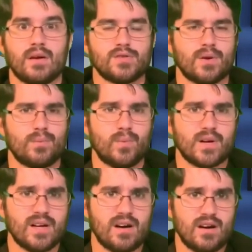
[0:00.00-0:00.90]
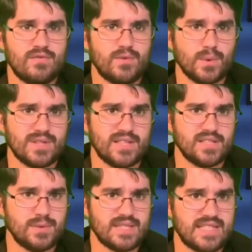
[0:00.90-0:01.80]
So we're going to unfold it
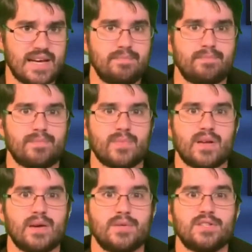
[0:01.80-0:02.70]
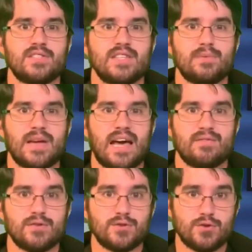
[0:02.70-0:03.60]
into its net, and we should see that we have
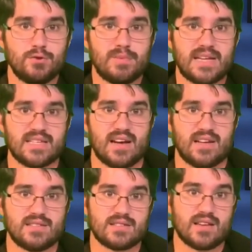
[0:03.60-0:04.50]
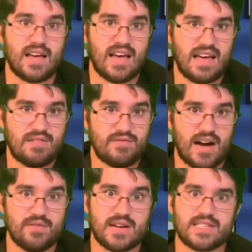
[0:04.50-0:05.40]
two pentagons and
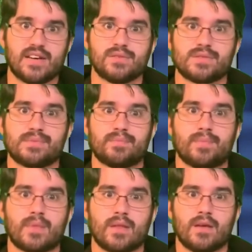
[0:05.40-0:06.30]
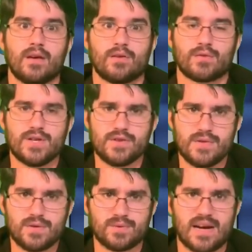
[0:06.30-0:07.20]
5 rectangles. For each of
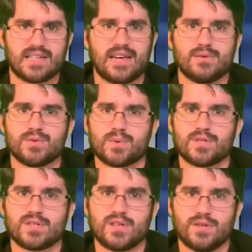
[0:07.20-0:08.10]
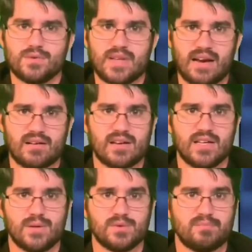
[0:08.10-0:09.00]
those rectangles, we're just going to use area
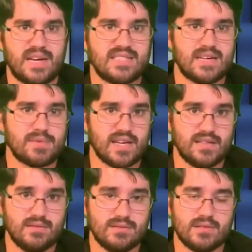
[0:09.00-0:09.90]
equals base times height.